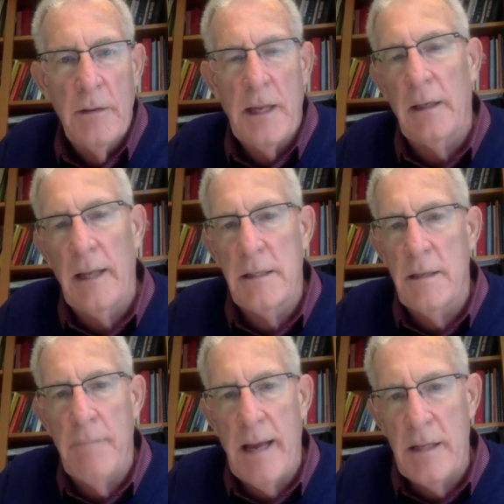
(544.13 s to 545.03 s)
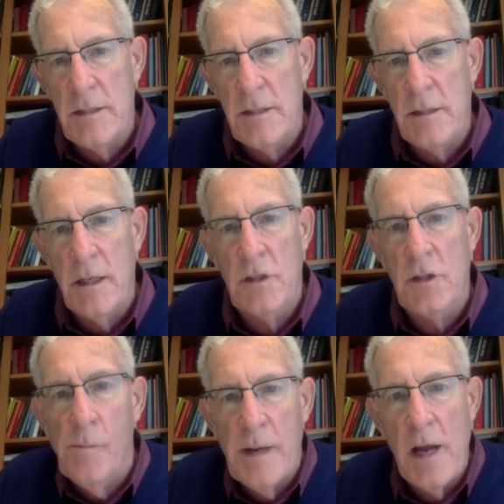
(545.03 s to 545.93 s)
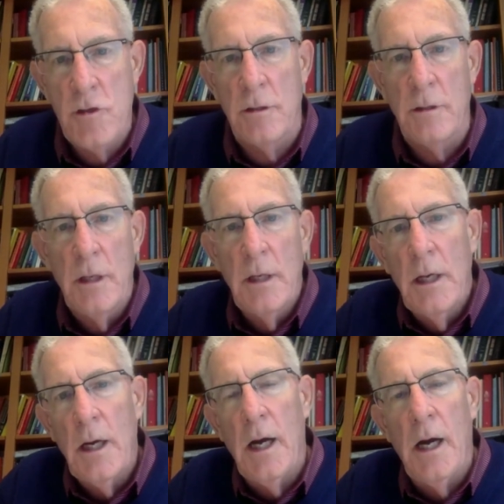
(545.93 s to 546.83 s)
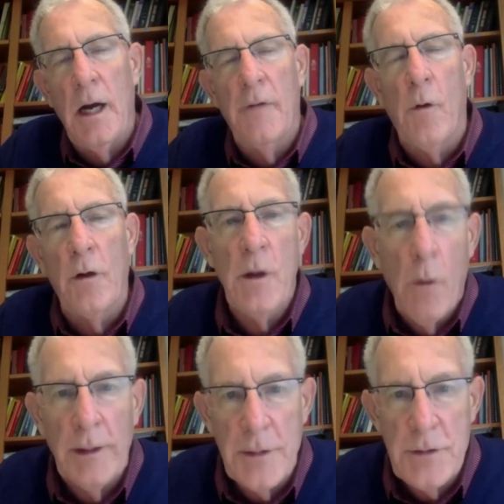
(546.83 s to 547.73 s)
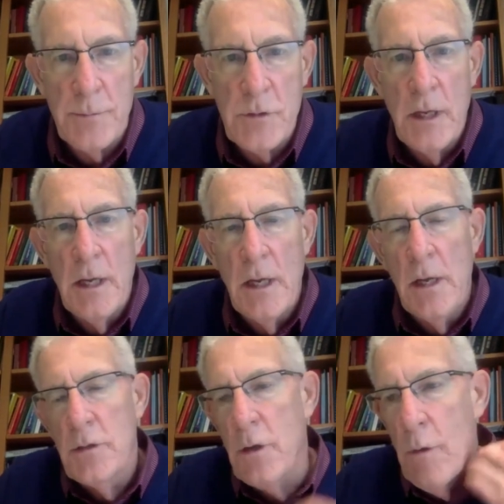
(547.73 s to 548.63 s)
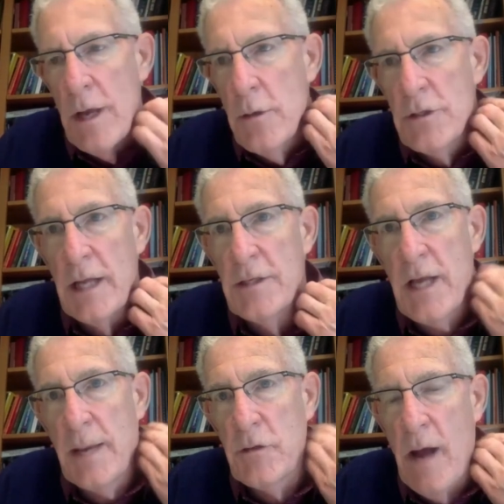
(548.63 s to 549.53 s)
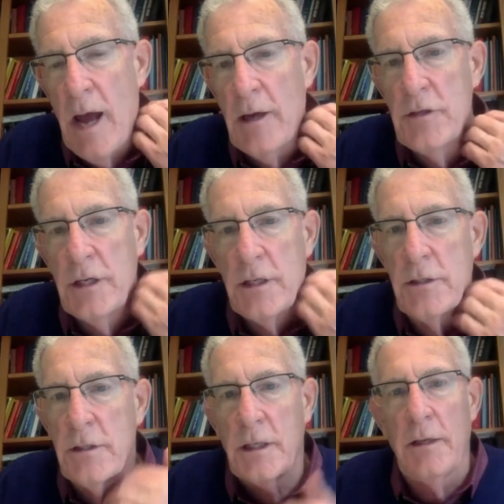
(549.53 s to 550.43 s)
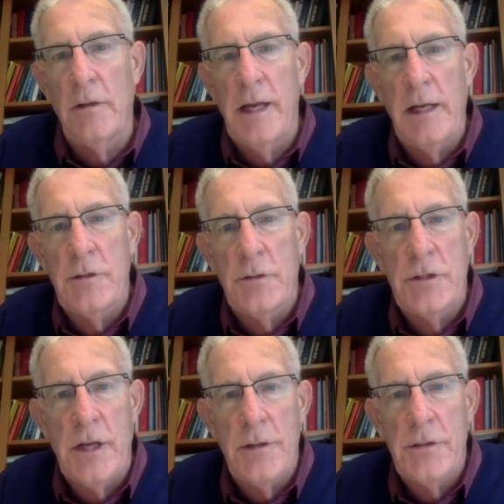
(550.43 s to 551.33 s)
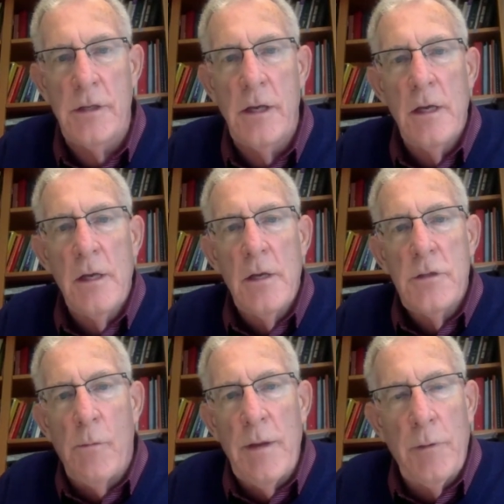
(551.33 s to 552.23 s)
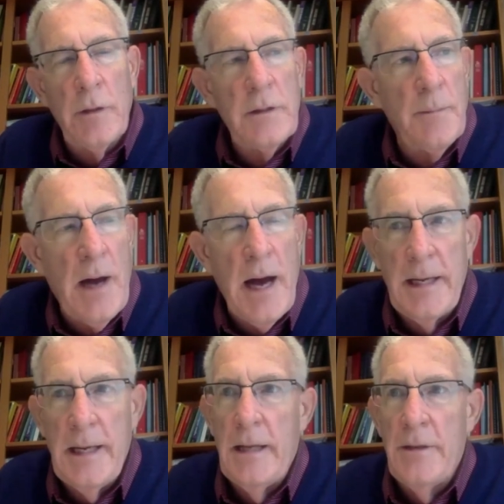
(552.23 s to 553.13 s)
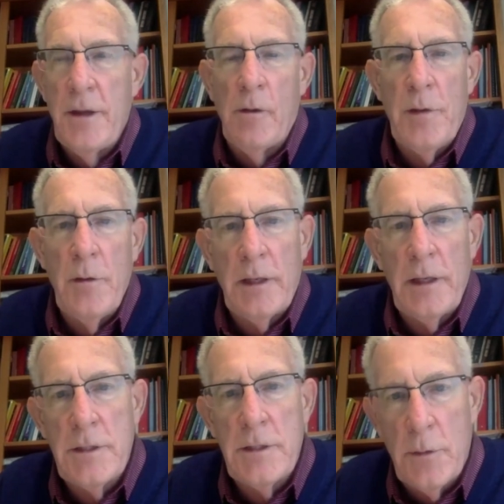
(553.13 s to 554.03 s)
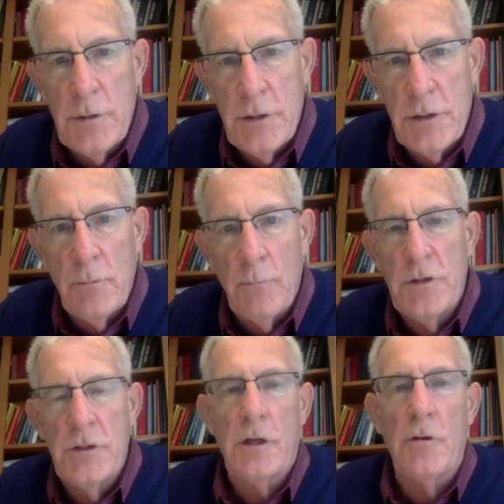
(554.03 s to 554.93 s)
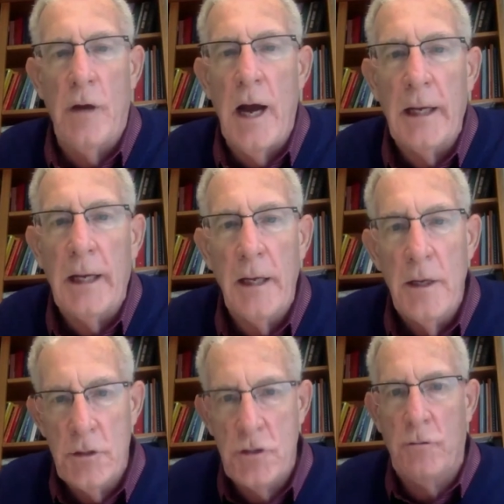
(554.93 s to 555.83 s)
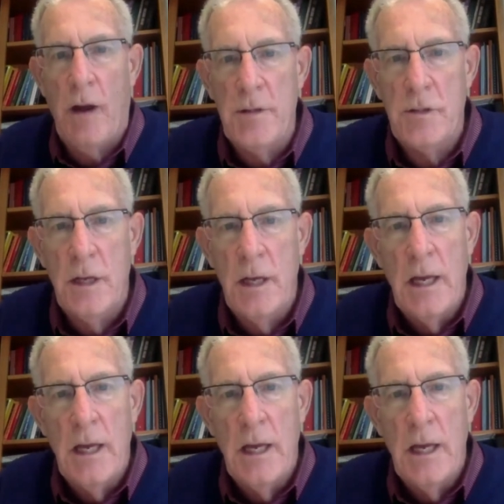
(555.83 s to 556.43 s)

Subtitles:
that it led to mass extermination of all the organisms. So we use that same strategy to kill cancer cells. So we put the body in therapeutic ketosis, which is a chronic stress,